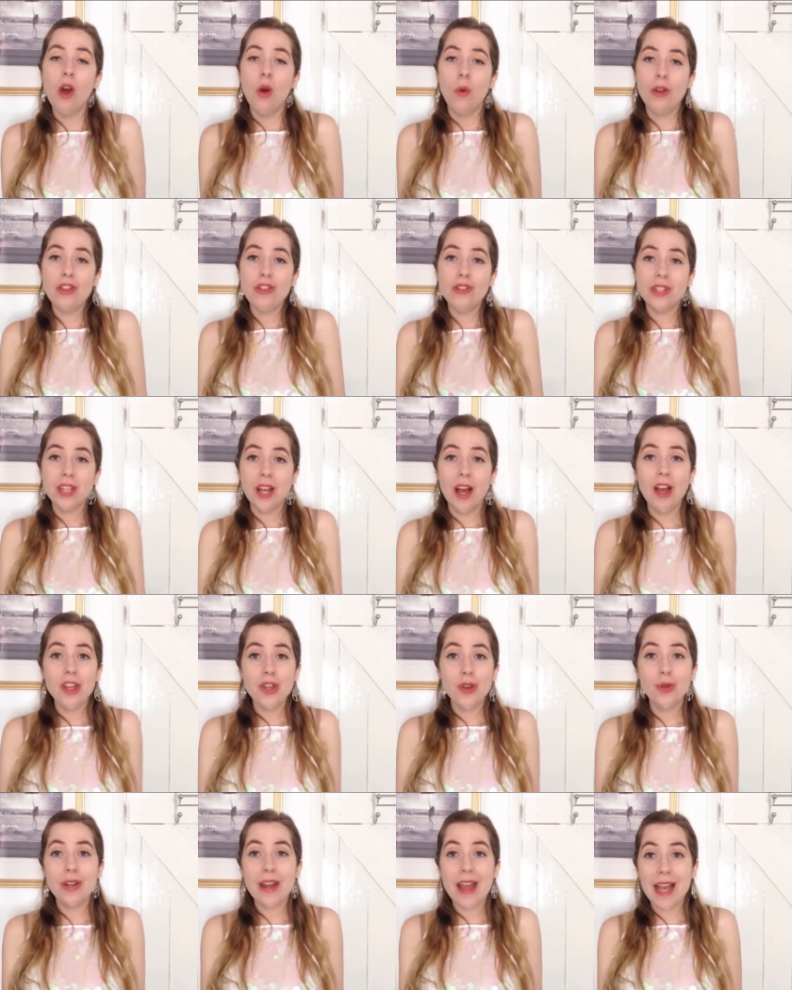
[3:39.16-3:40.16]
When you start
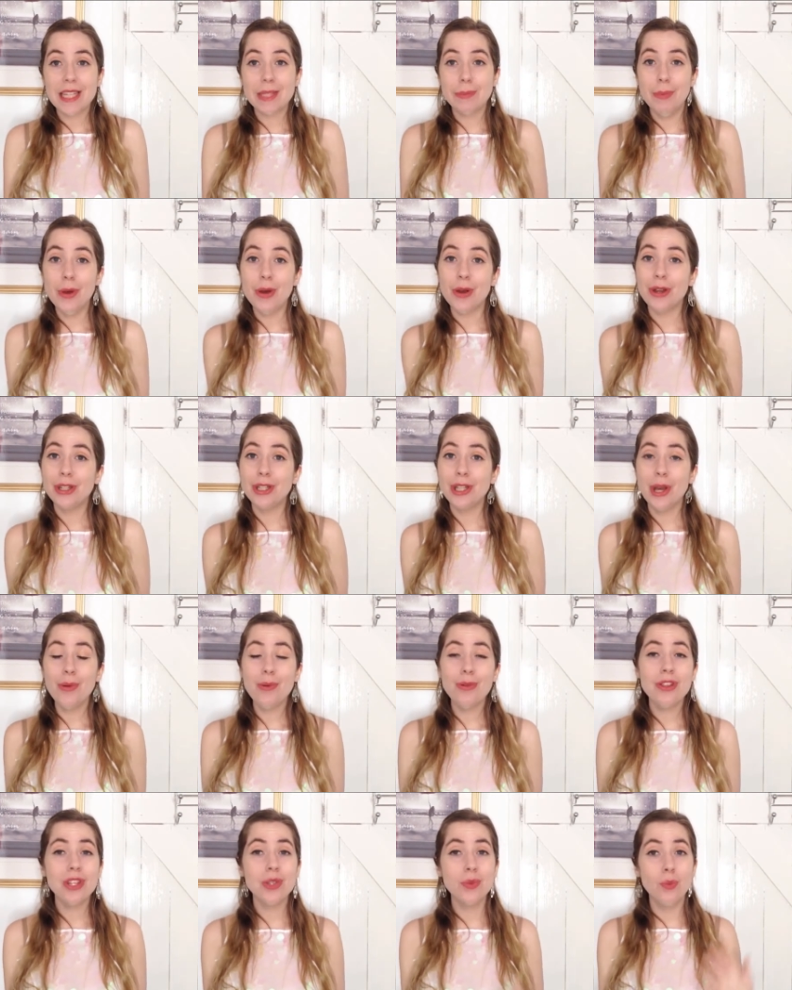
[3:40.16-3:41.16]
your next book,
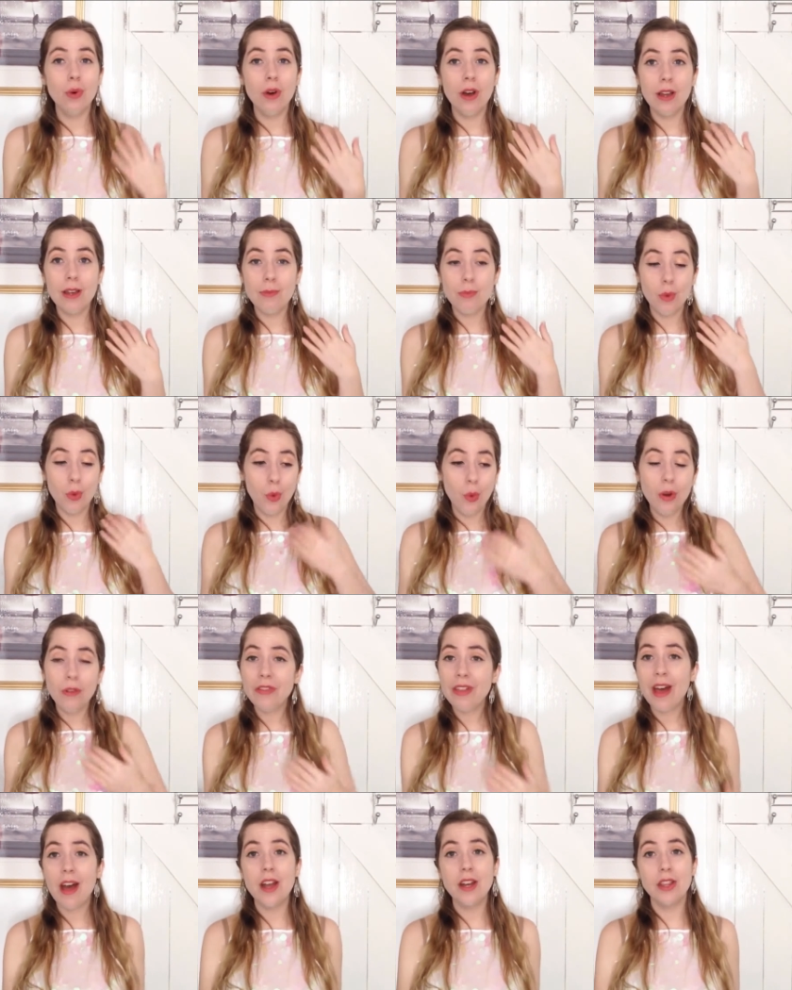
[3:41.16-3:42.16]
don't just wipe all of
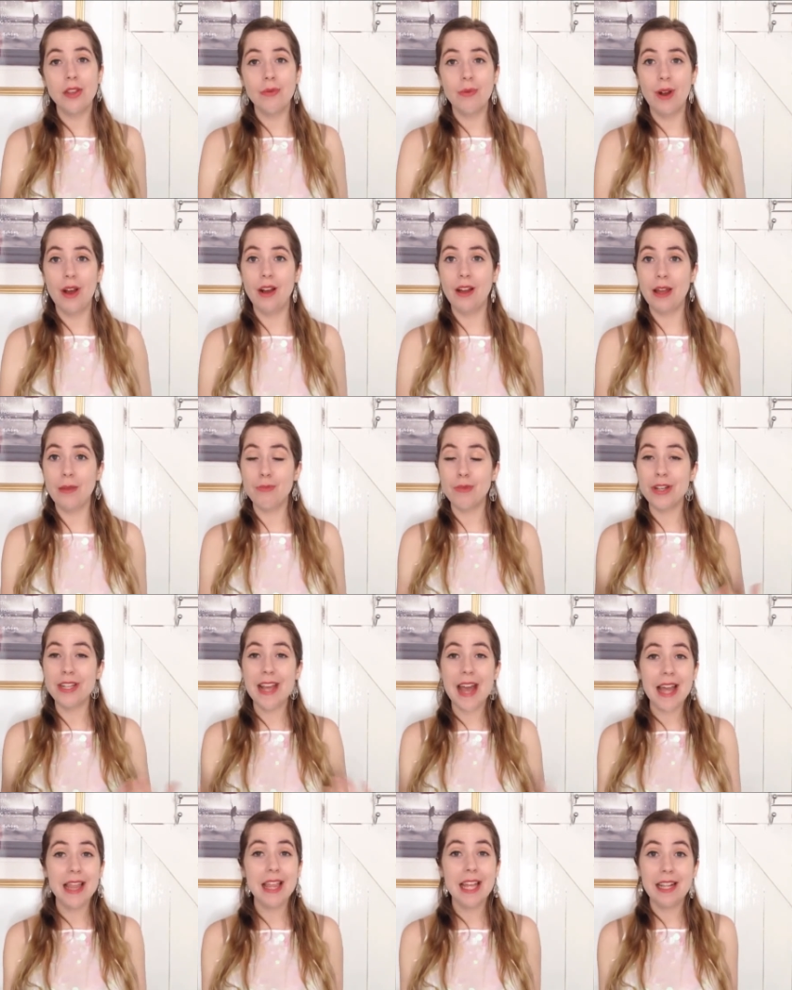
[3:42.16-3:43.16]
that under the rug and
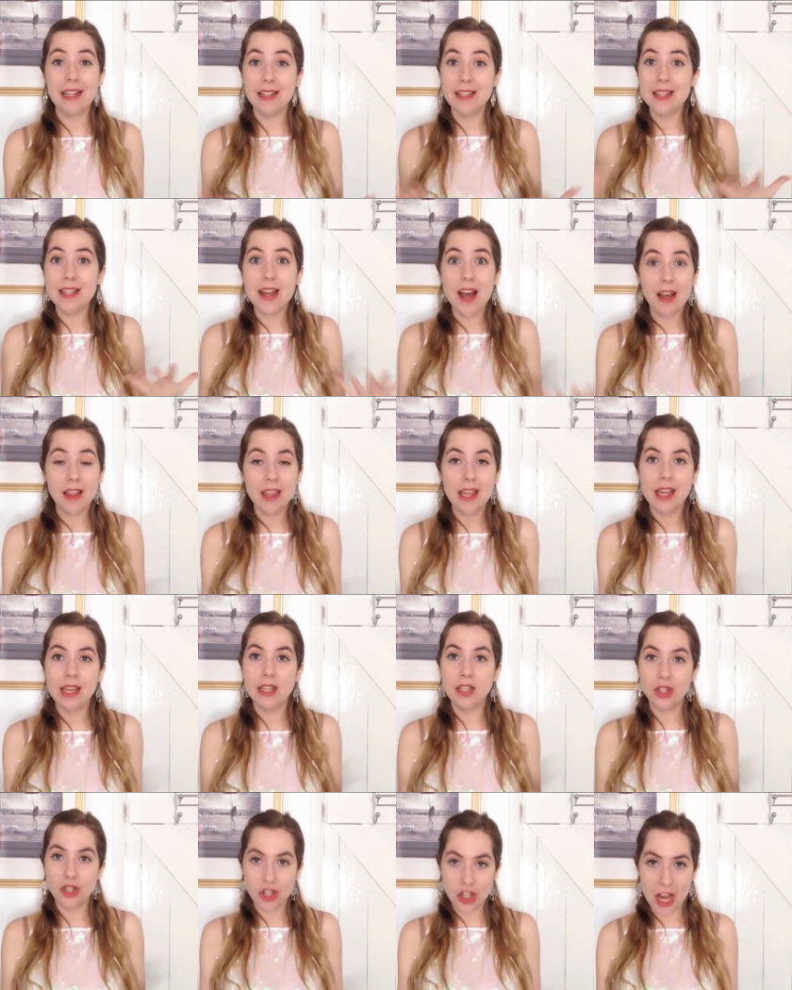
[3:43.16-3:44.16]
pretend that nothing
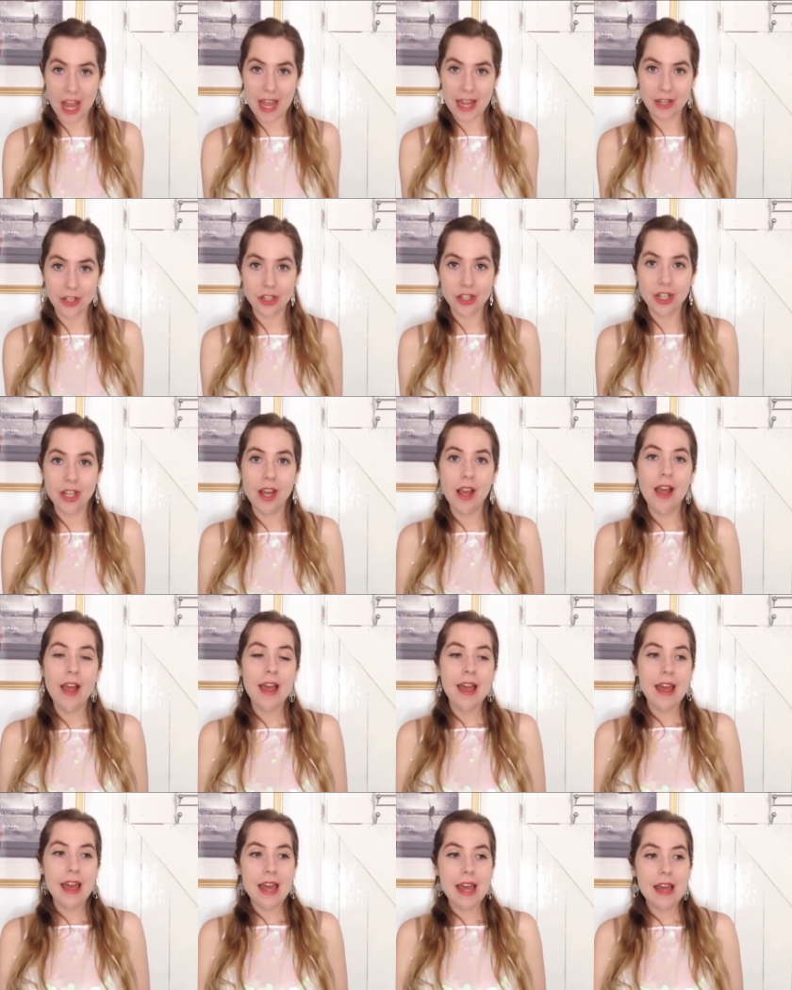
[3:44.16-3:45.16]
has changed.
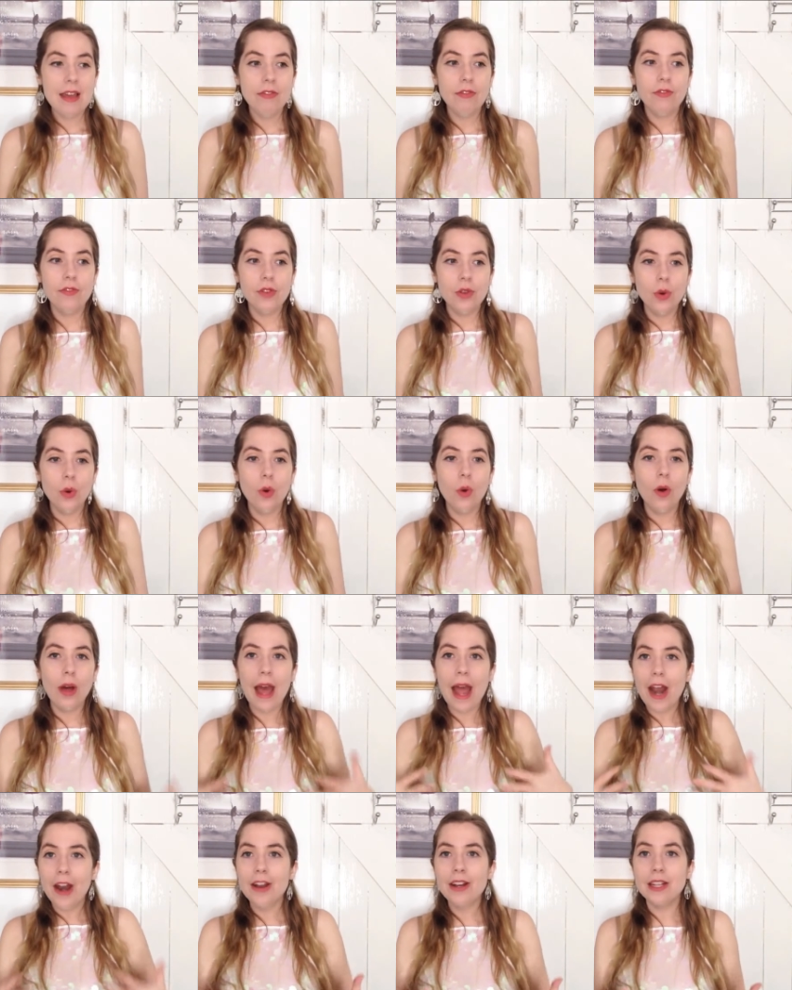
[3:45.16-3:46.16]
If your
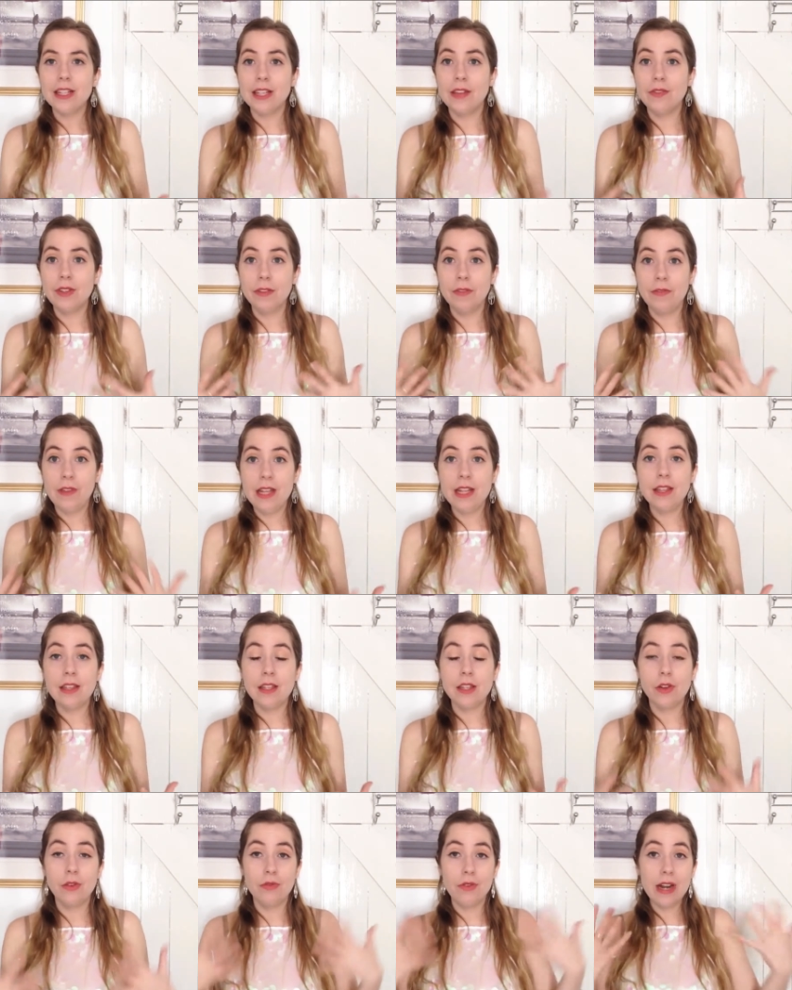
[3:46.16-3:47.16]
characters have defeated the
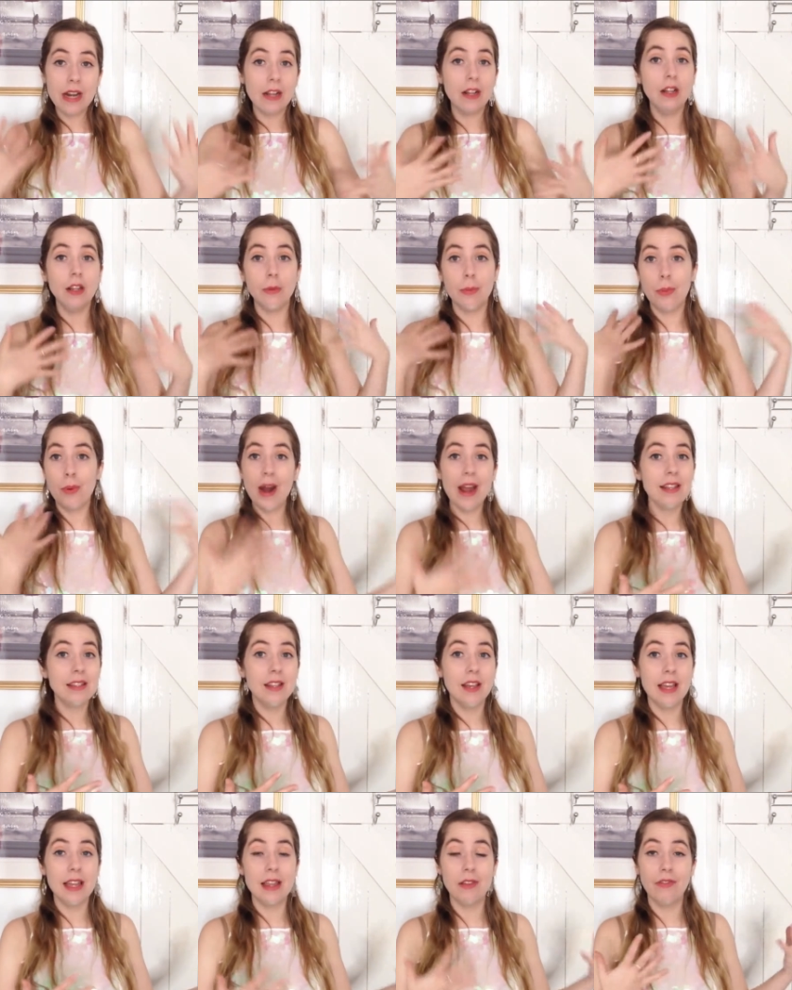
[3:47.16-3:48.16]
tyrannical
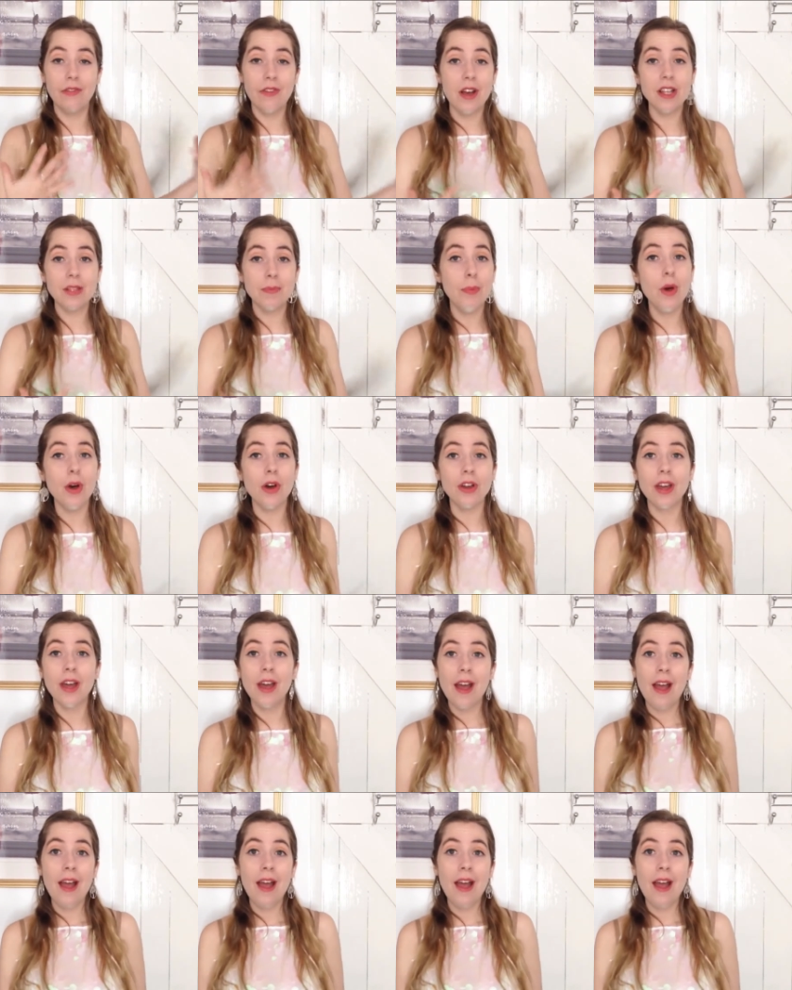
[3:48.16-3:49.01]
oppressor in the first book,